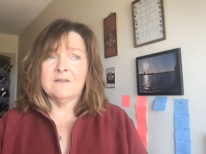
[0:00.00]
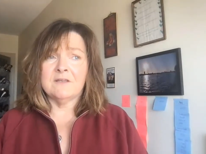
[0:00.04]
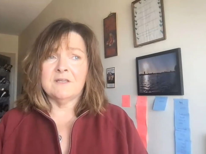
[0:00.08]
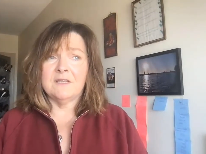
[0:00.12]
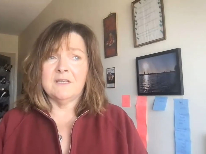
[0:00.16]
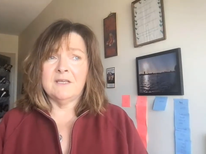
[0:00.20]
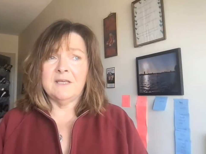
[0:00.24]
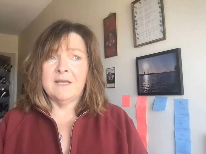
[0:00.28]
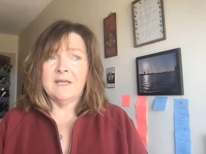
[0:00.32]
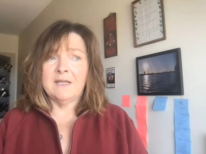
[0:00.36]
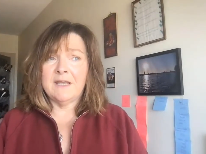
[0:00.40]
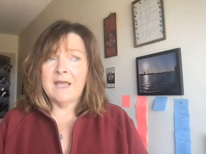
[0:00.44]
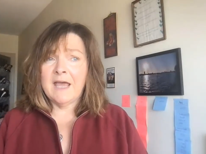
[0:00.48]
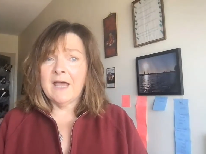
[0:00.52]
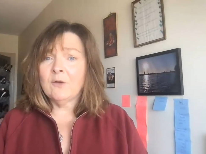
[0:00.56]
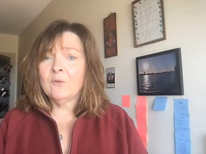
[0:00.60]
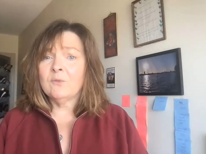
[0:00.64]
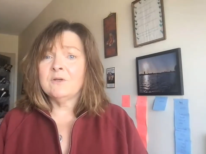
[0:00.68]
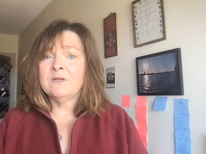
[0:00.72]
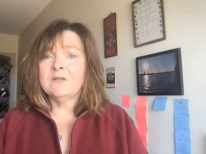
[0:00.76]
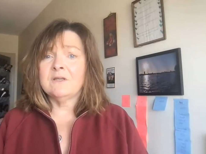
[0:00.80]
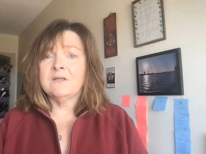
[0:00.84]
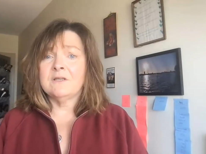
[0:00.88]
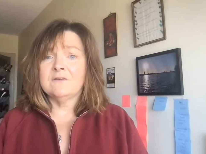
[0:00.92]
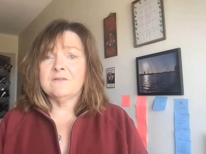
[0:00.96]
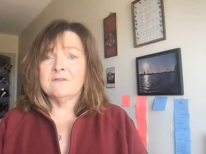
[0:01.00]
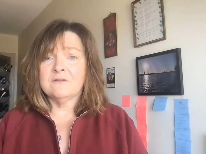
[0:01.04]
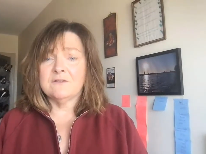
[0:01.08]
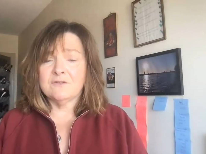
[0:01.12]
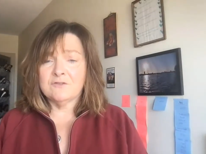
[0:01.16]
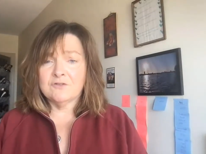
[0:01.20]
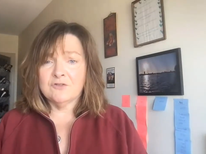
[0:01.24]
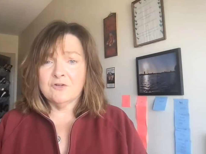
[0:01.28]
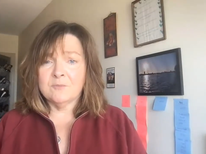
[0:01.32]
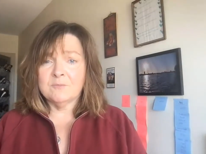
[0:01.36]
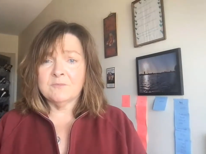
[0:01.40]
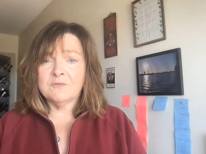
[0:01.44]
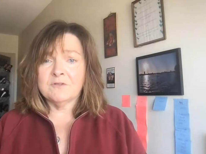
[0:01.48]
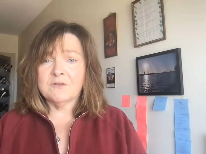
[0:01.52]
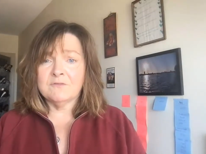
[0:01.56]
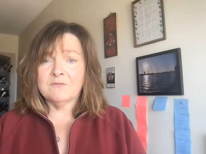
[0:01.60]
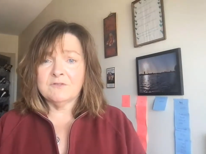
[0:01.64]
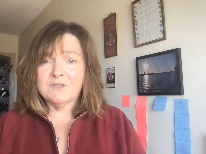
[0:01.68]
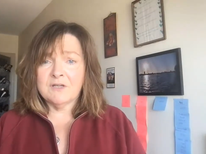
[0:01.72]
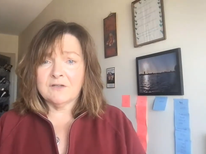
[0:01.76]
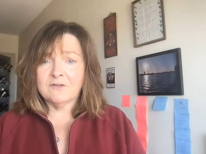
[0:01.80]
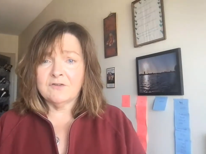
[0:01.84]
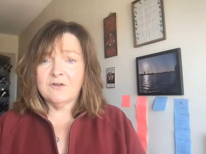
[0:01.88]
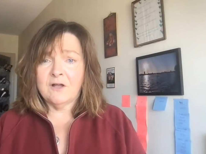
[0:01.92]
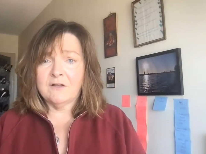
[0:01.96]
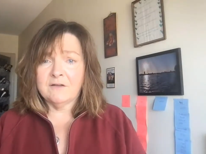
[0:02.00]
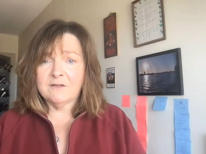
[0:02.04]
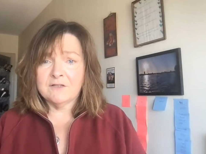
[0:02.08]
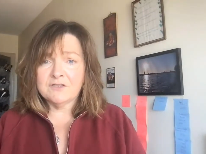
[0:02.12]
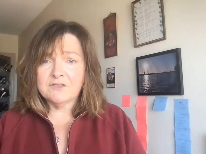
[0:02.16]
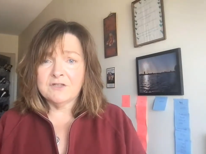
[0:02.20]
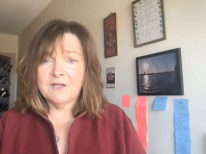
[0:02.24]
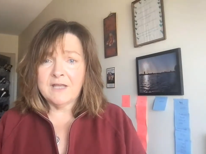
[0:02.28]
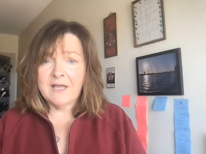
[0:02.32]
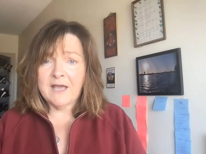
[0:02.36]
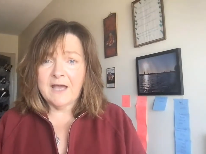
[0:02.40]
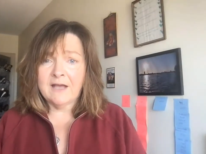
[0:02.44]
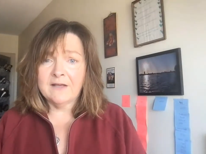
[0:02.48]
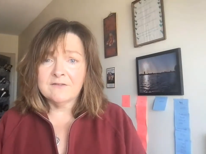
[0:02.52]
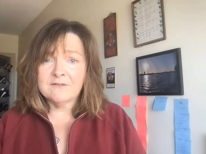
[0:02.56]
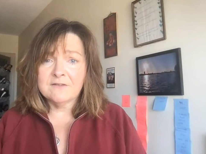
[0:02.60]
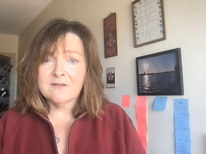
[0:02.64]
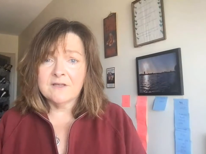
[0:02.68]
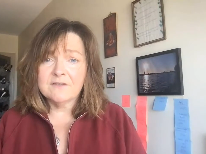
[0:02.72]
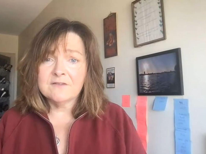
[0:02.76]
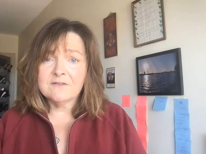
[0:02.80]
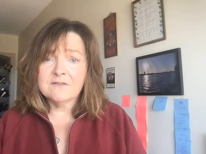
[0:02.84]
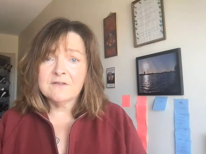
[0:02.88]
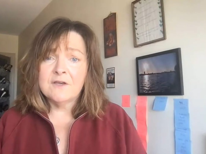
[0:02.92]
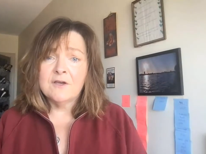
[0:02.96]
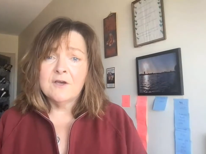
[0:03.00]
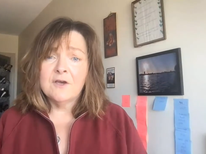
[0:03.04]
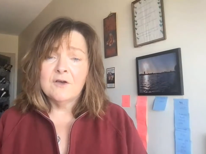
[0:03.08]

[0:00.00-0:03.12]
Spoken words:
the inequities in terms of technology access